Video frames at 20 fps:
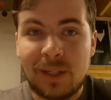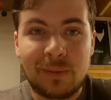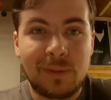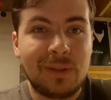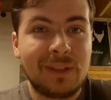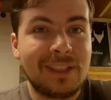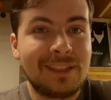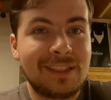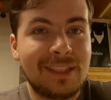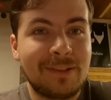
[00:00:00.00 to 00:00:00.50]
I
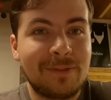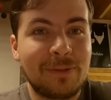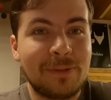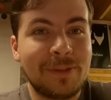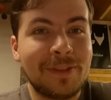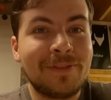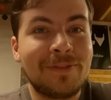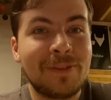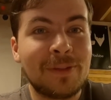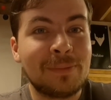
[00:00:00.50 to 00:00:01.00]
realized I never
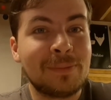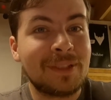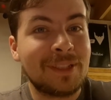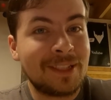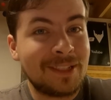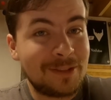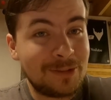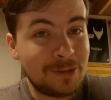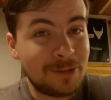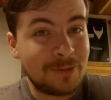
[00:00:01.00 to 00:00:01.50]
really filmed
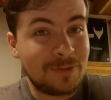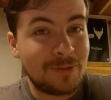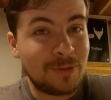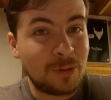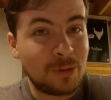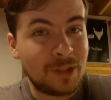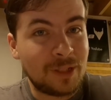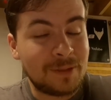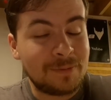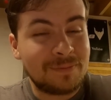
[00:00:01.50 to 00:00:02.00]
an intro
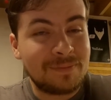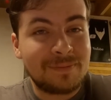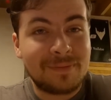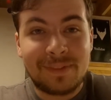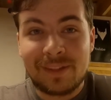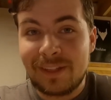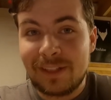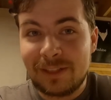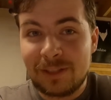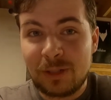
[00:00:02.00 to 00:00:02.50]
for it.
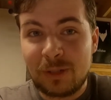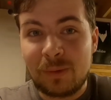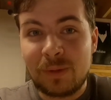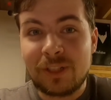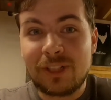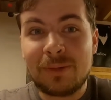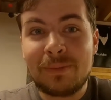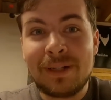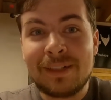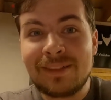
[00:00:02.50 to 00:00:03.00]
So
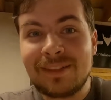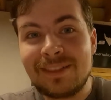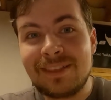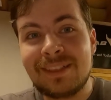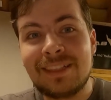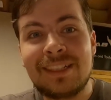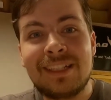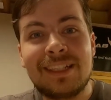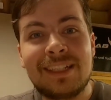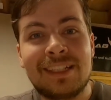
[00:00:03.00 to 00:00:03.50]
what you're about to
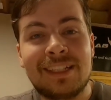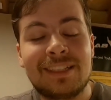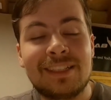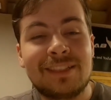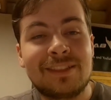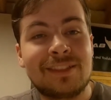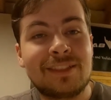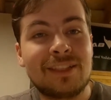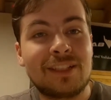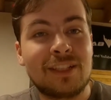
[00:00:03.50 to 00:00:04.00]
see
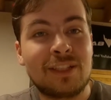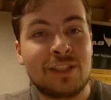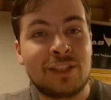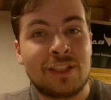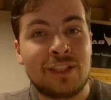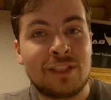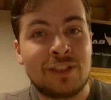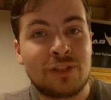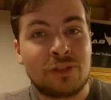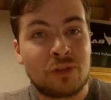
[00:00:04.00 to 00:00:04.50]
is
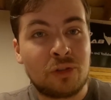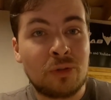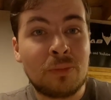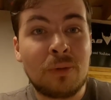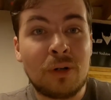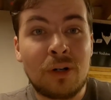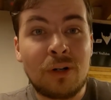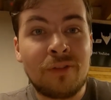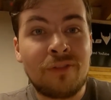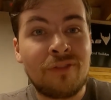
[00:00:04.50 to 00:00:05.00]
the
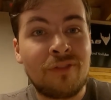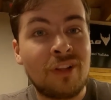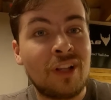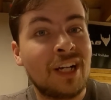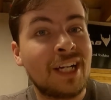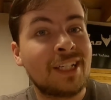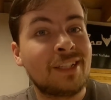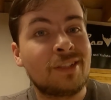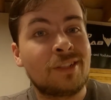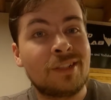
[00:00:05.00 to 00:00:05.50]
screwball
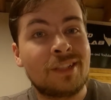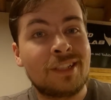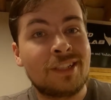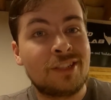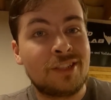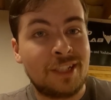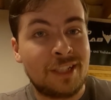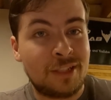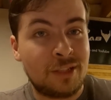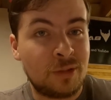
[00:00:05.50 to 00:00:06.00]
fly on a
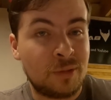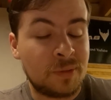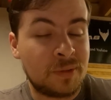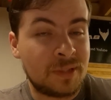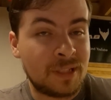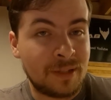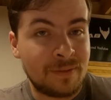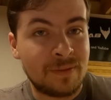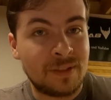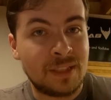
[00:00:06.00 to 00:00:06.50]

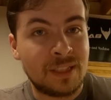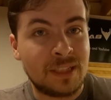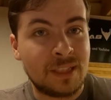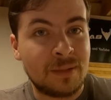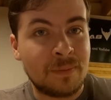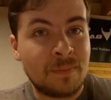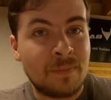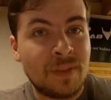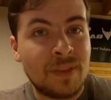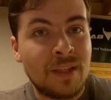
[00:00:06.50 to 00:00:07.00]

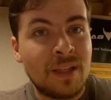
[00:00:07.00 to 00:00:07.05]
J270.